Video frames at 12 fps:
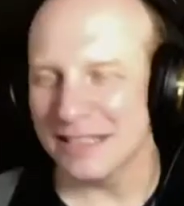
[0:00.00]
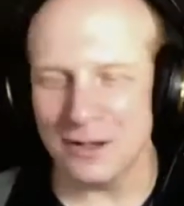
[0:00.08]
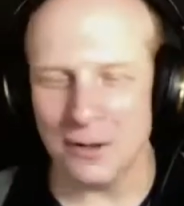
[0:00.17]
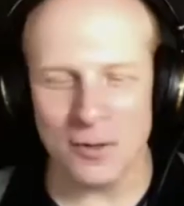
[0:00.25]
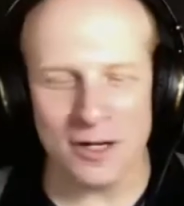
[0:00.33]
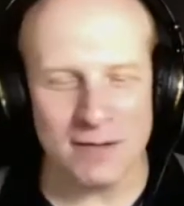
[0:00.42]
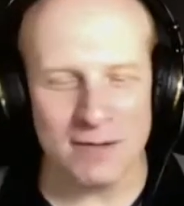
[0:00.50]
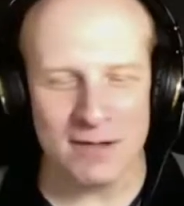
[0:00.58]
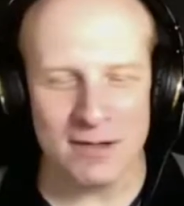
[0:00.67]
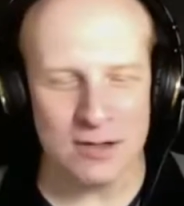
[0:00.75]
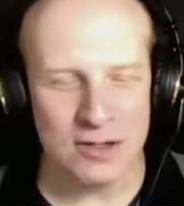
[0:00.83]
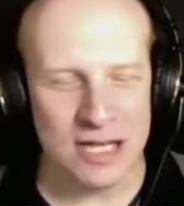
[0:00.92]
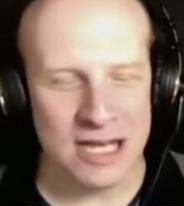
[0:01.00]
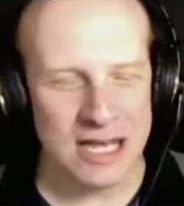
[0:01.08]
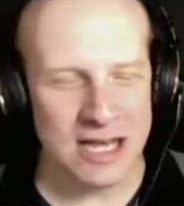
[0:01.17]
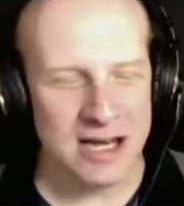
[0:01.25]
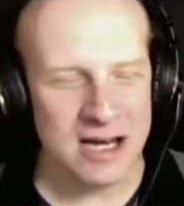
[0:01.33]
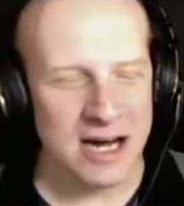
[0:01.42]
know what?
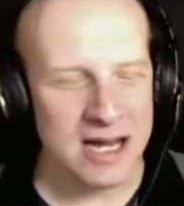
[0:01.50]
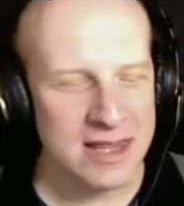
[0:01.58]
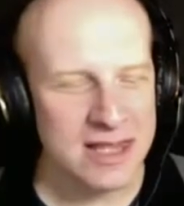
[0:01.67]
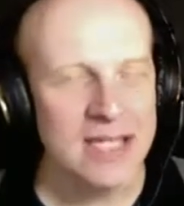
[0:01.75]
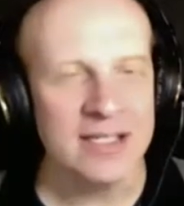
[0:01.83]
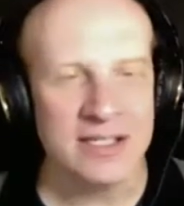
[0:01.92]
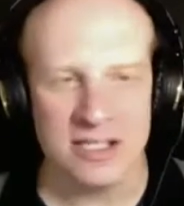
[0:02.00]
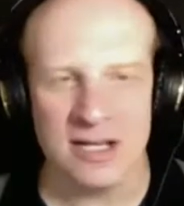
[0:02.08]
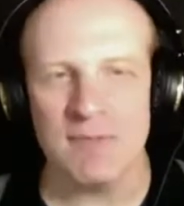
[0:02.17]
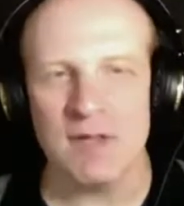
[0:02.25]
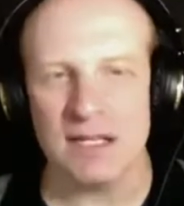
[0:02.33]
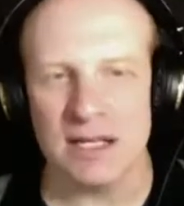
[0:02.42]
I think something